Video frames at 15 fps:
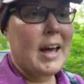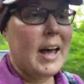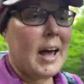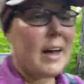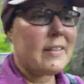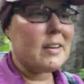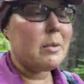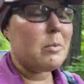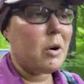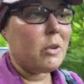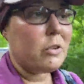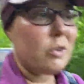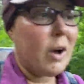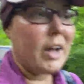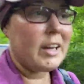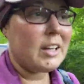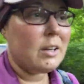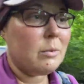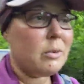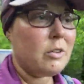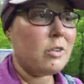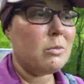And then I'm also hiking
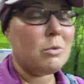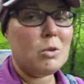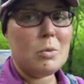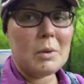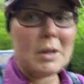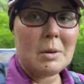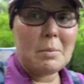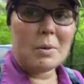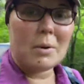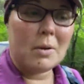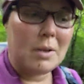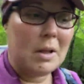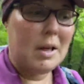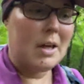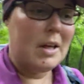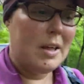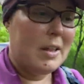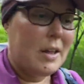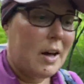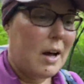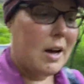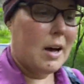with some new people
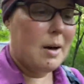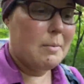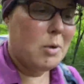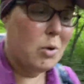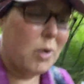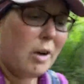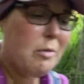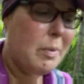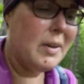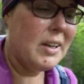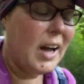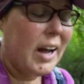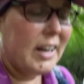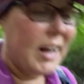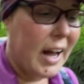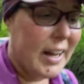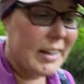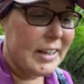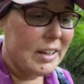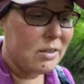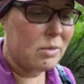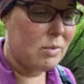who I've been kind of
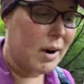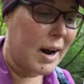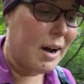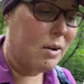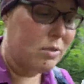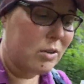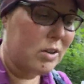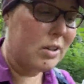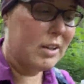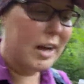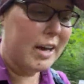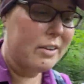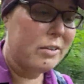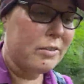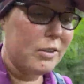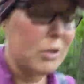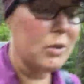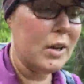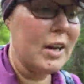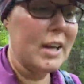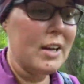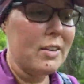hiking around the last few
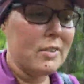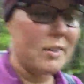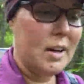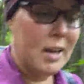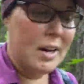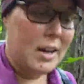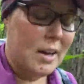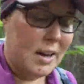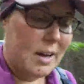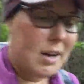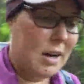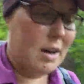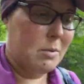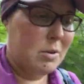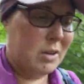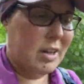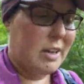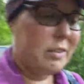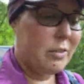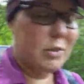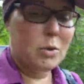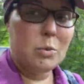days or
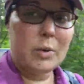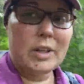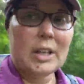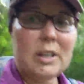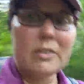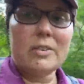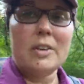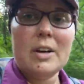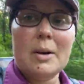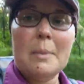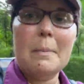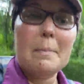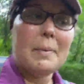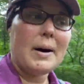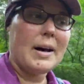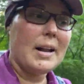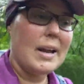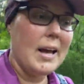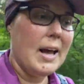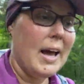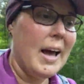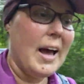last few weeks, but
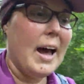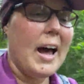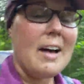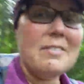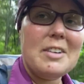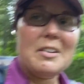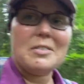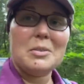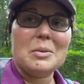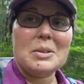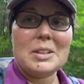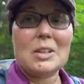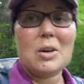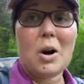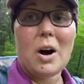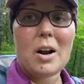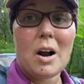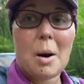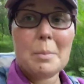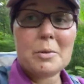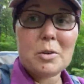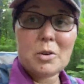have never really caught
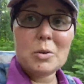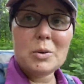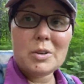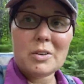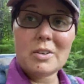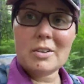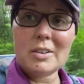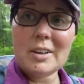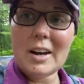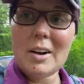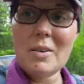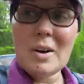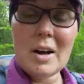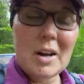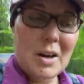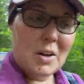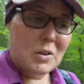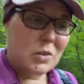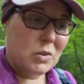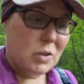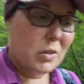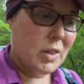up to until now.
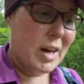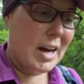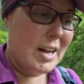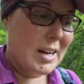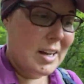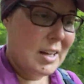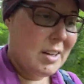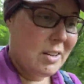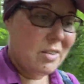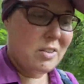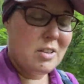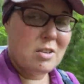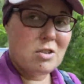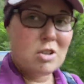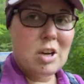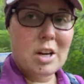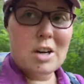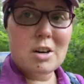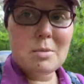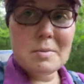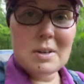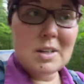So that is the
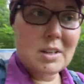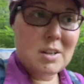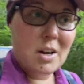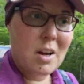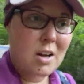Chairman,